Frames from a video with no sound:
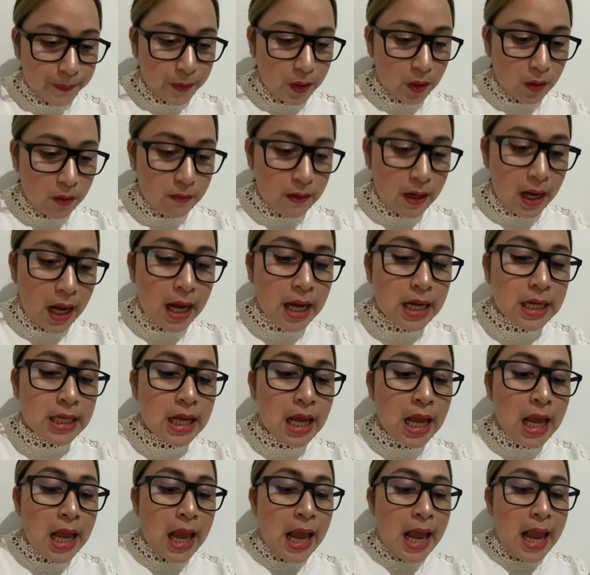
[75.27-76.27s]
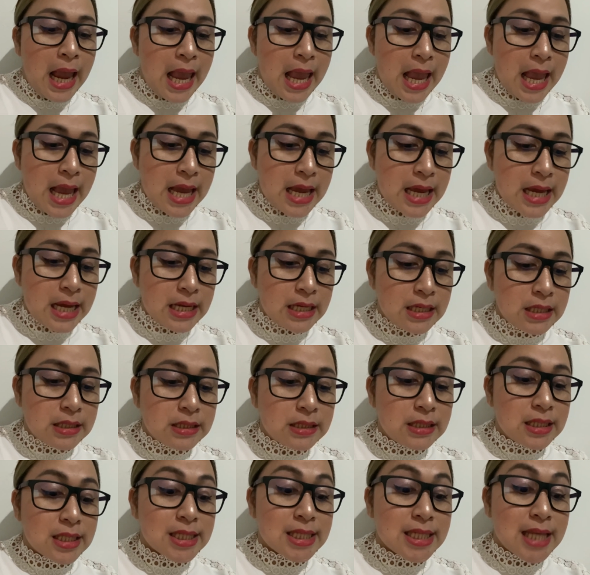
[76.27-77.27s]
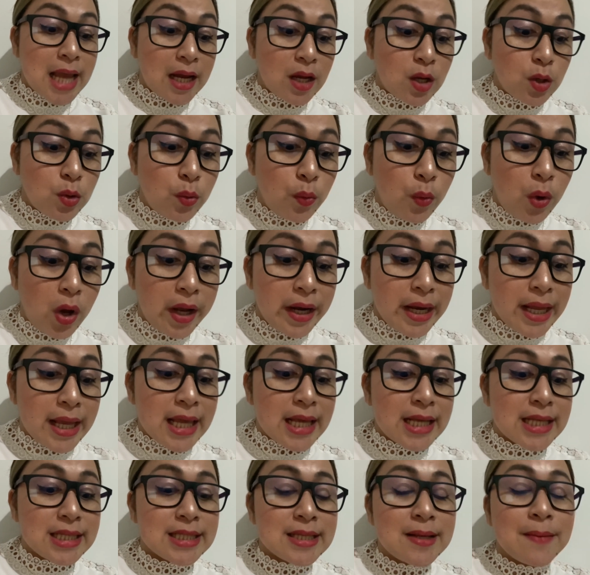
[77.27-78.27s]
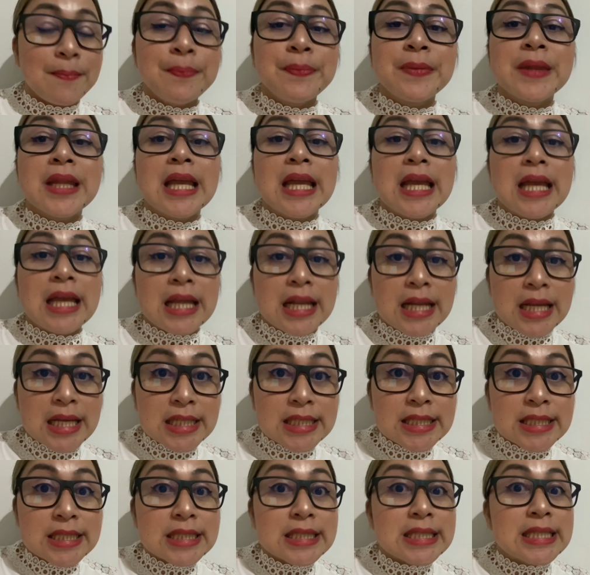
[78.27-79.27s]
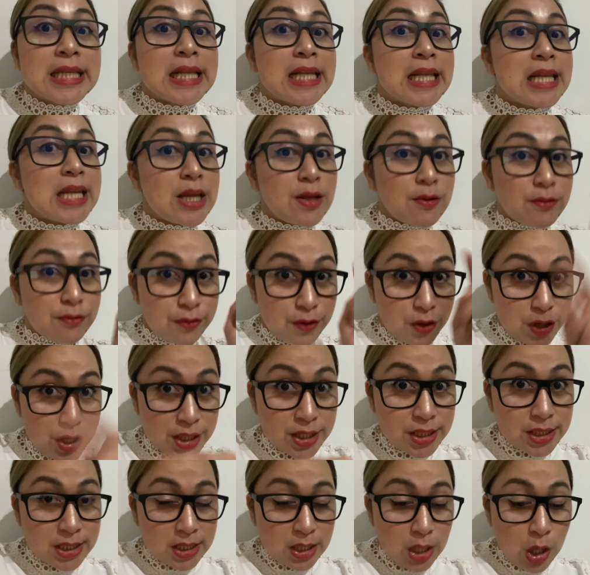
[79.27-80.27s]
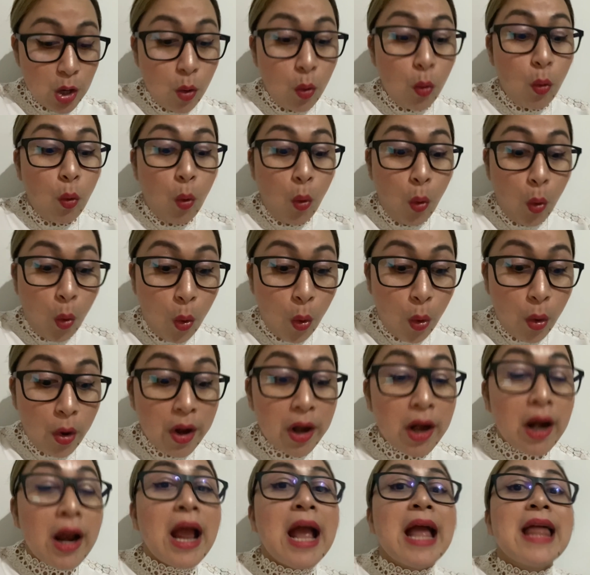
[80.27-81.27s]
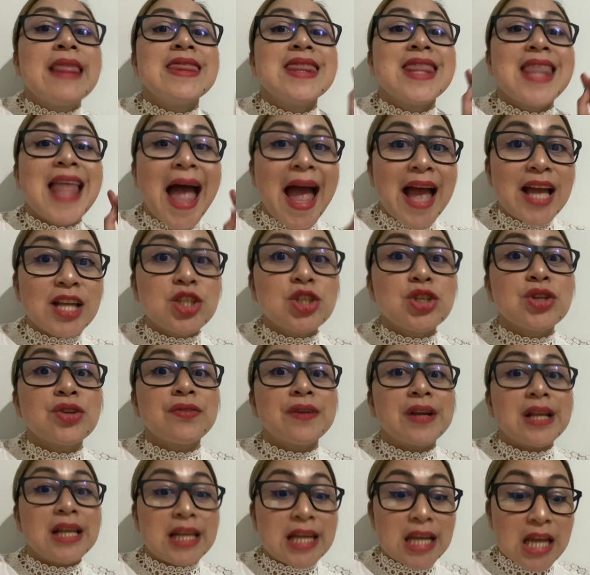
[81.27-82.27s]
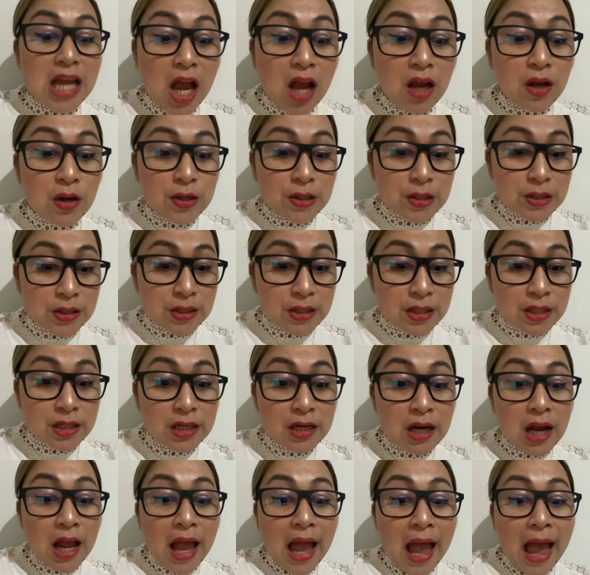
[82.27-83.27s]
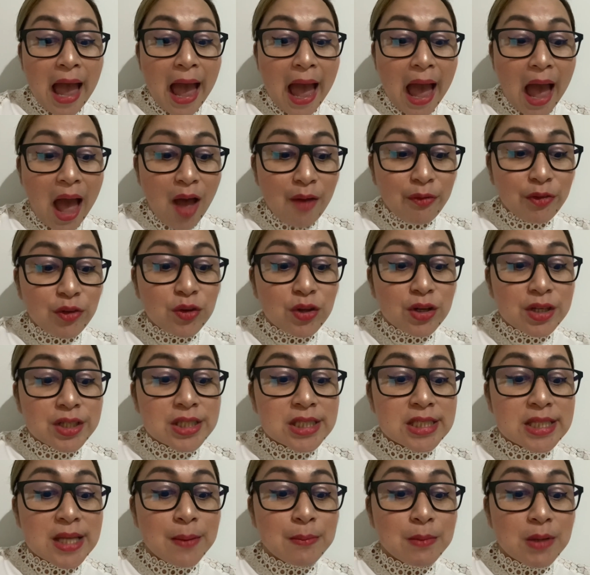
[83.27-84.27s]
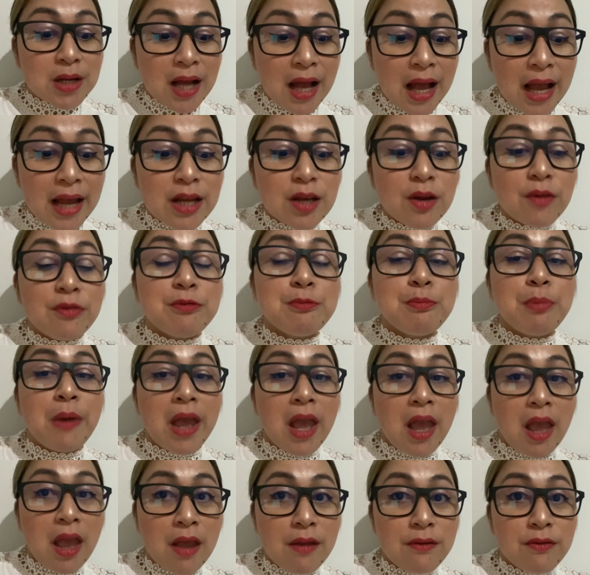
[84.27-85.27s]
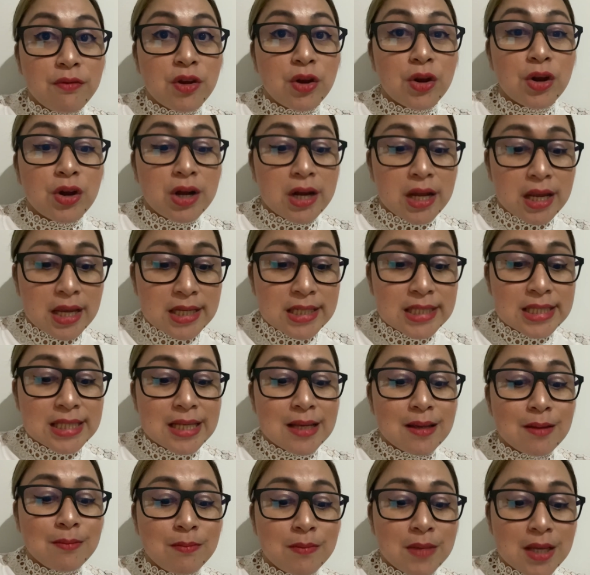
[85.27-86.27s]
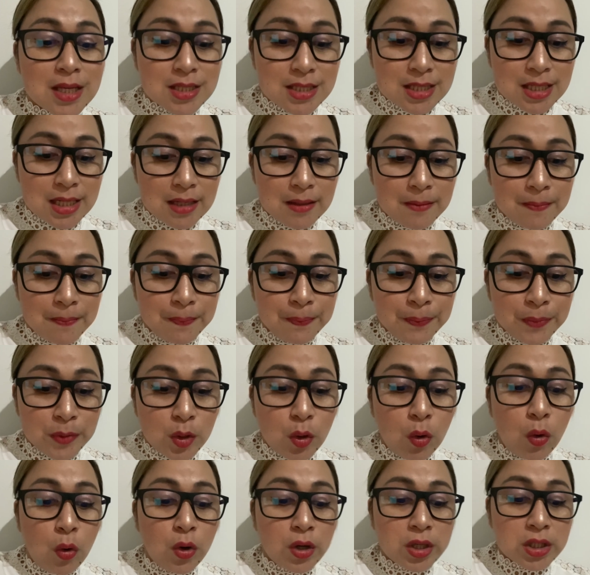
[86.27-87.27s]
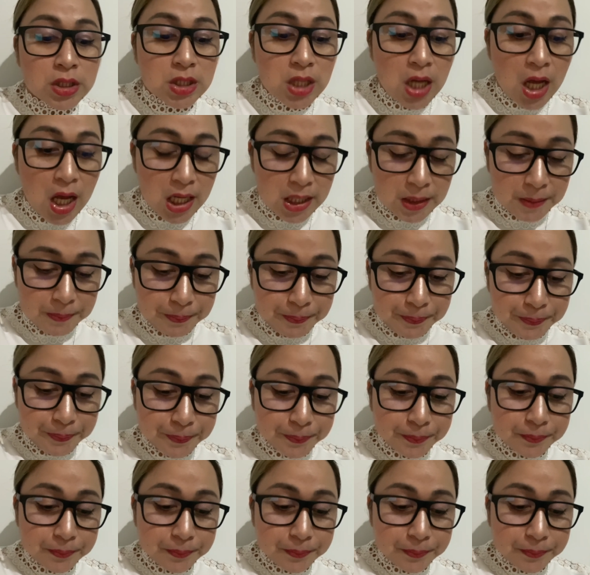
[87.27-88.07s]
All right, and the second one is it is delivered or naturally occur after some kind of behavior is emitted or done,